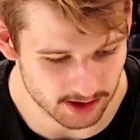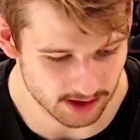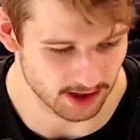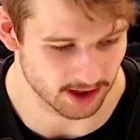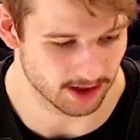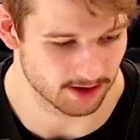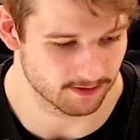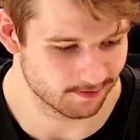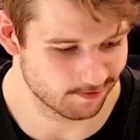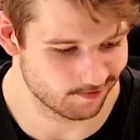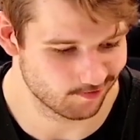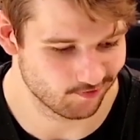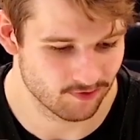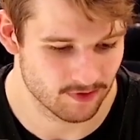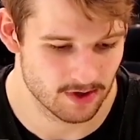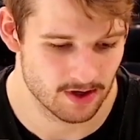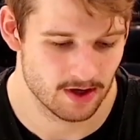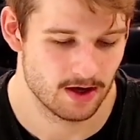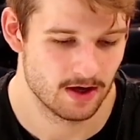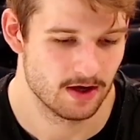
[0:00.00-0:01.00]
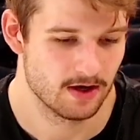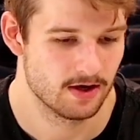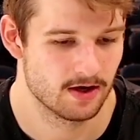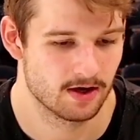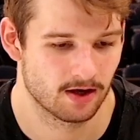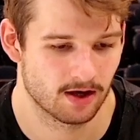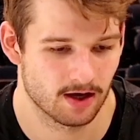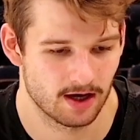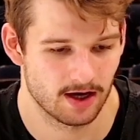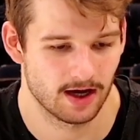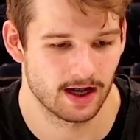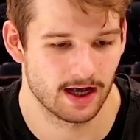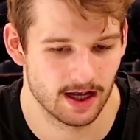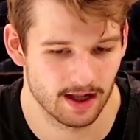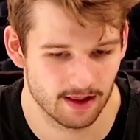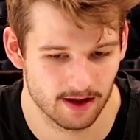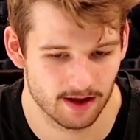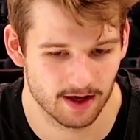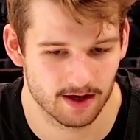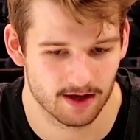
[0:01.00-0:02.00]
Like, kind of had
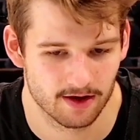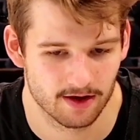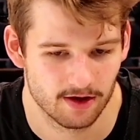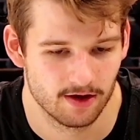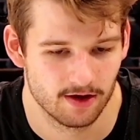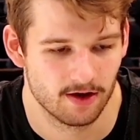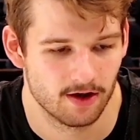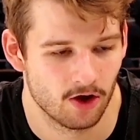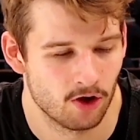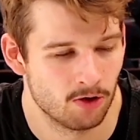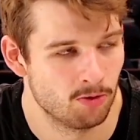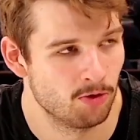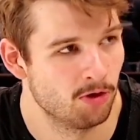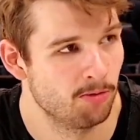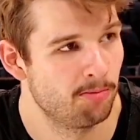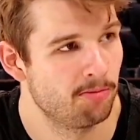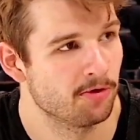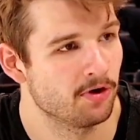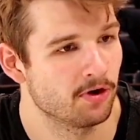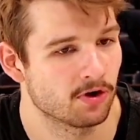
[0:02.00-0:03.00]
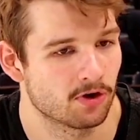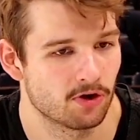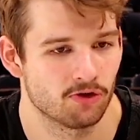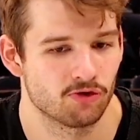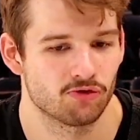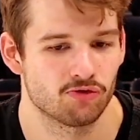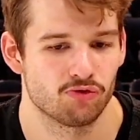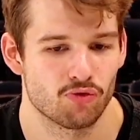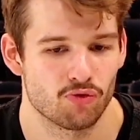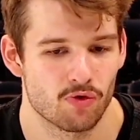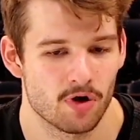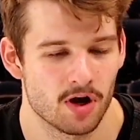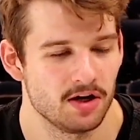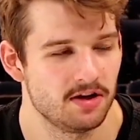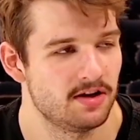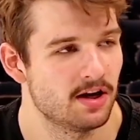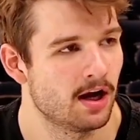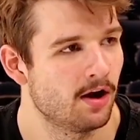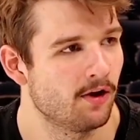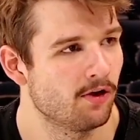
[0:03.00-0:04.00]
like home opener goes right
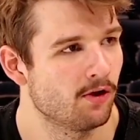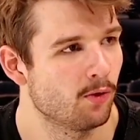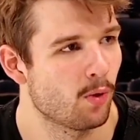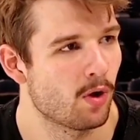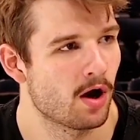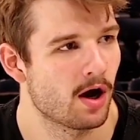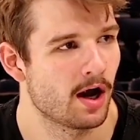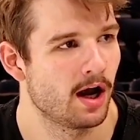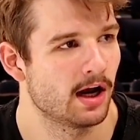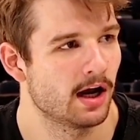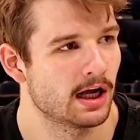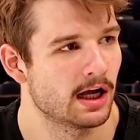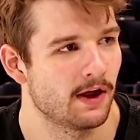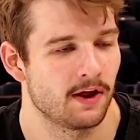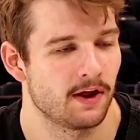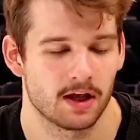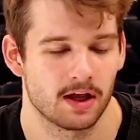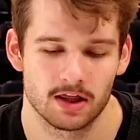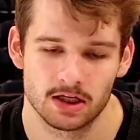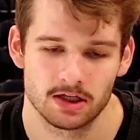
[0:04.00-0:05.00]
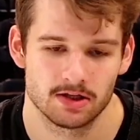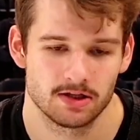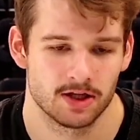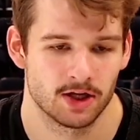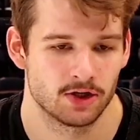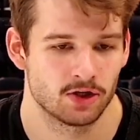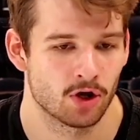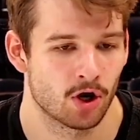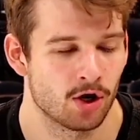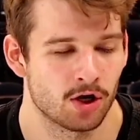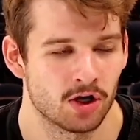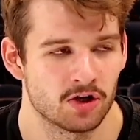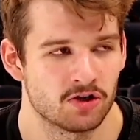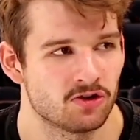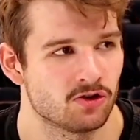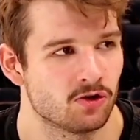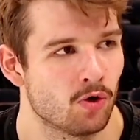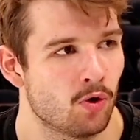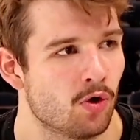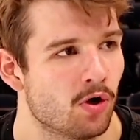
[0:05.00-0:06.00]
down the wire, and I think the target
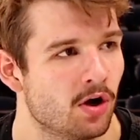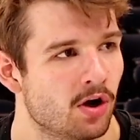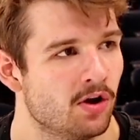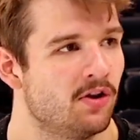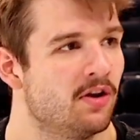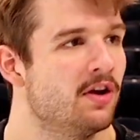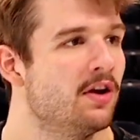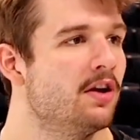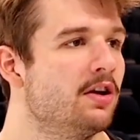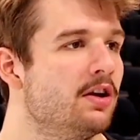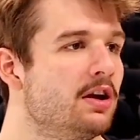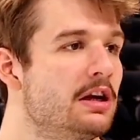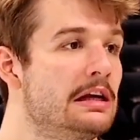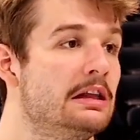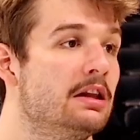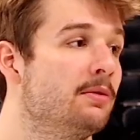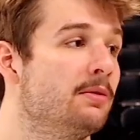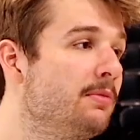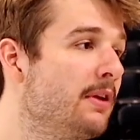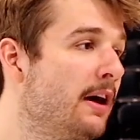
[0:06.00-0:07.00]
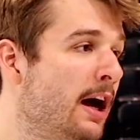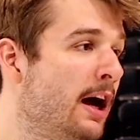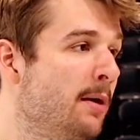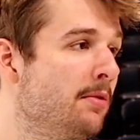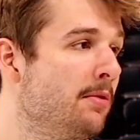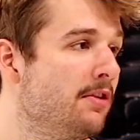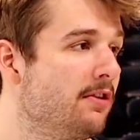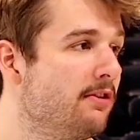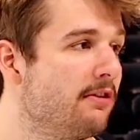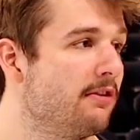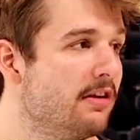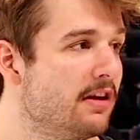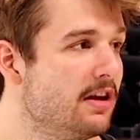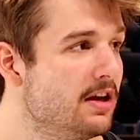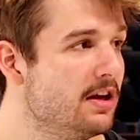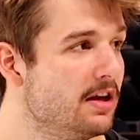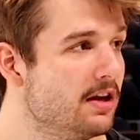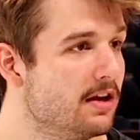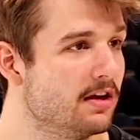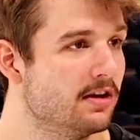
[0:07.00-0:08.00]
score and the elim time in this
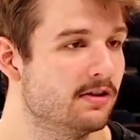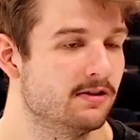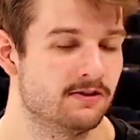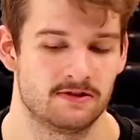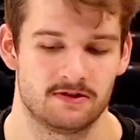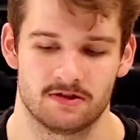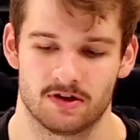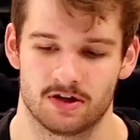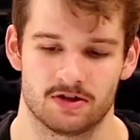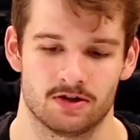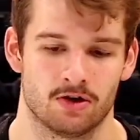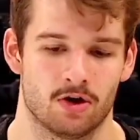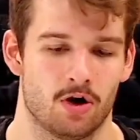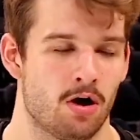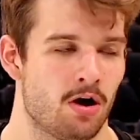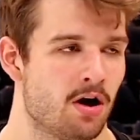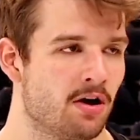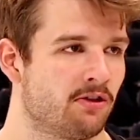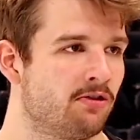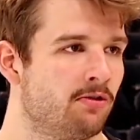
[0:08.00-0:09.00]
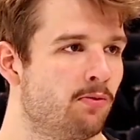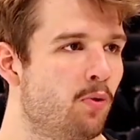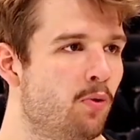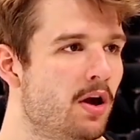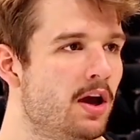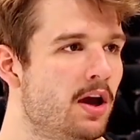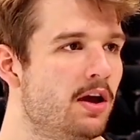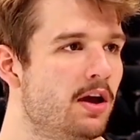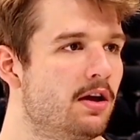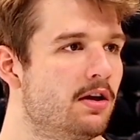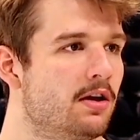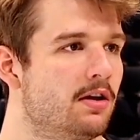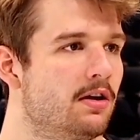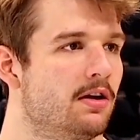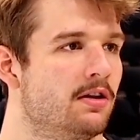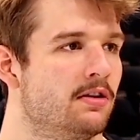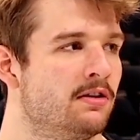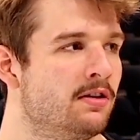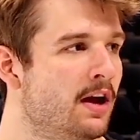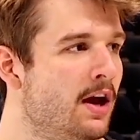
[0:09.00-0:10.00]
league is such an awesome way
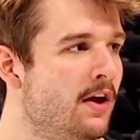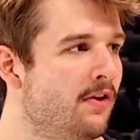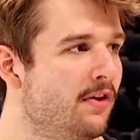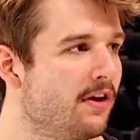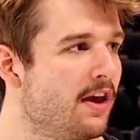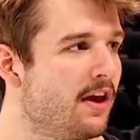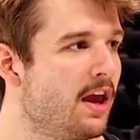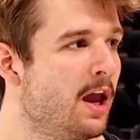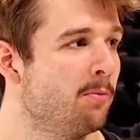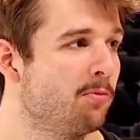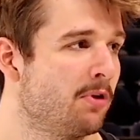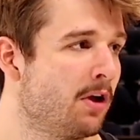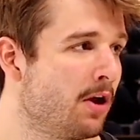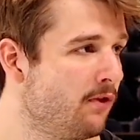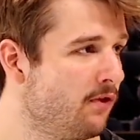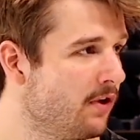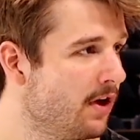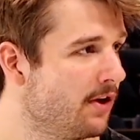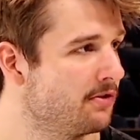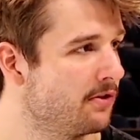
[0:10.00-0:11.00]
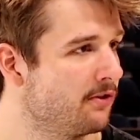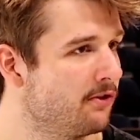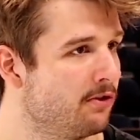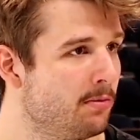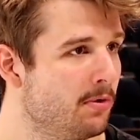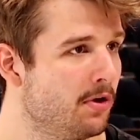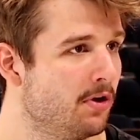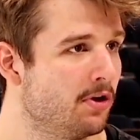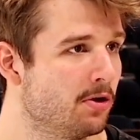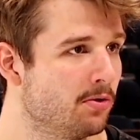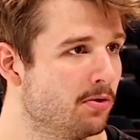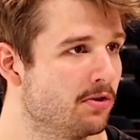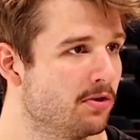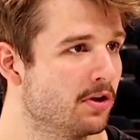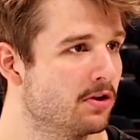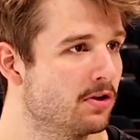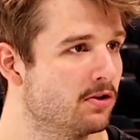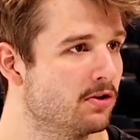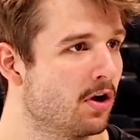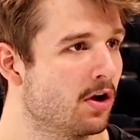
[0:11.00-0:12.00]
to end the game. I don't know if you guys are familiar with
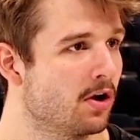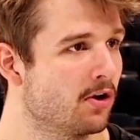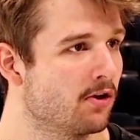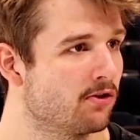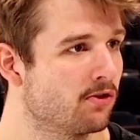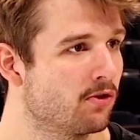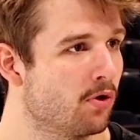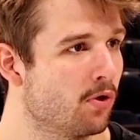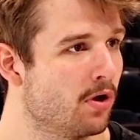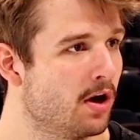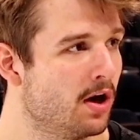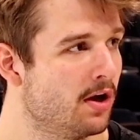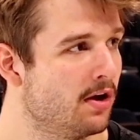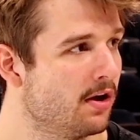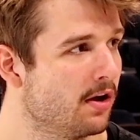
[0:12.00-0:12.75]
like the target score ending.